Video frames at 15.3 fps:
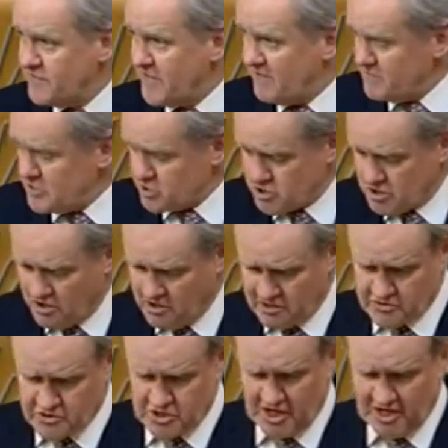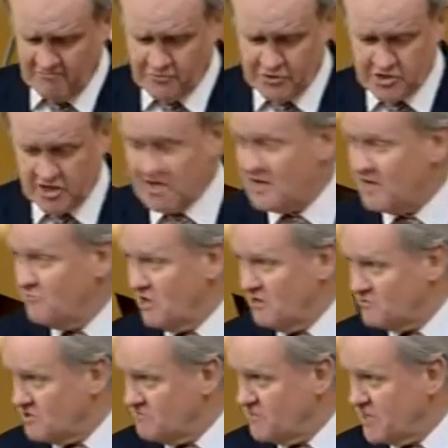Tavish Scott, I particularly
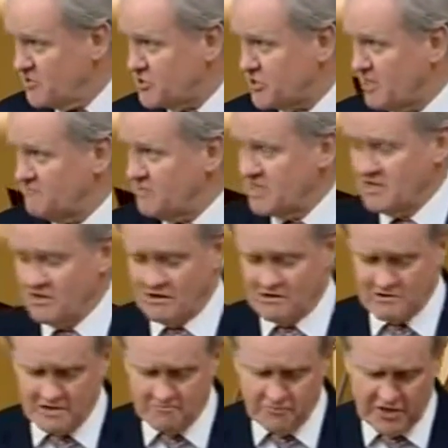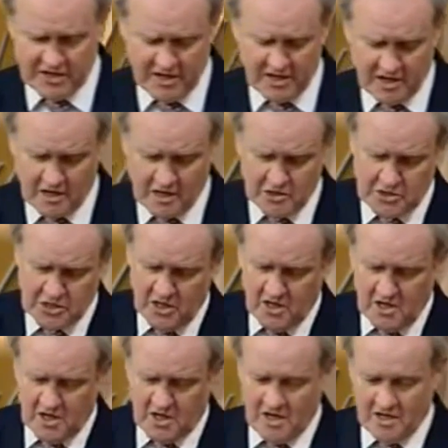welcome his coming along and bringing his
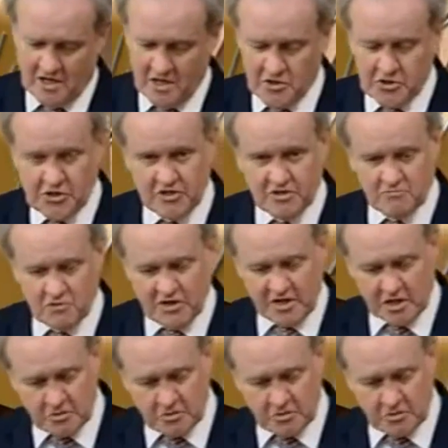considerable